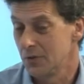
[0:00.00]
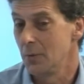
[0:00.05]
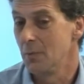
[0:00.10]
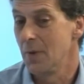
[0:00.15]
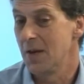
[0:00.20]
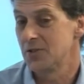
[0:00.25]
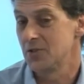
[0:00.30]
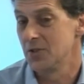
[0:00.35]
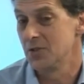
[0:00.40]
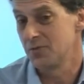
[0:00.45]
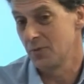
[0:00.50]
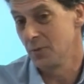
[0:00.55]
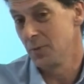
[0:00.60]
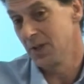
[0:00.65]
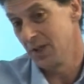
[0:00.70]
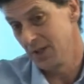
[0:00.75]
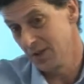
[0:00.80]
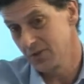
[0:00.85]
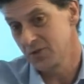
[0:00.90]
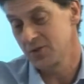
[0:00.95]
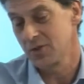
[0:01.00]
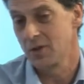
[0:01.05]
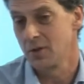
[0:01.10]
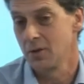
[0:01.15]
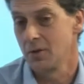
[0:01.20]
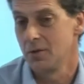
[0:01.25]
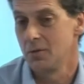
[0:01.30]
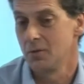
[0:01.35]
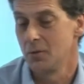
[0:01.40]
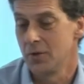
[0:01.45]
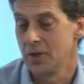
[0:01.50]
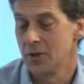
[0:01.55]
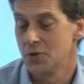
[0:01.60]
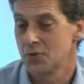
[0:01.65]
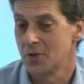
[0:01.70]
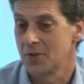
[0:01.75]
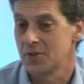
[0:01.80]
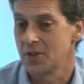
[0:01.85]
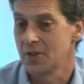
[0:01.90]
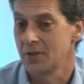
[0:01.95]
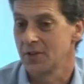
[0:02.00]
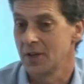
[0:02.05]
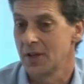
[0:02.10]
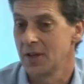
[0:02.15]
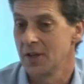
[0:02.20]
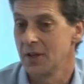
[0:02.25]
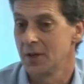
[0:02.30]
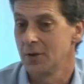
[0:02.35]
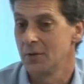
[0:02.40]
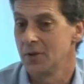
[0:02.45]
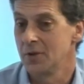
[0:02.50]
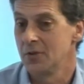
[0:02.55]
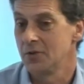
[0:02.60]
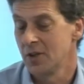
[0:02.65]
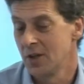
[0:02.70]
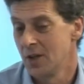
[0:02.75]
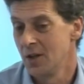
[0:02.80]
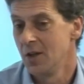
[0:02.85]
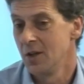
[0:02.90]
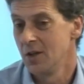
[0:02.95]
the message for me is the interesting thing here is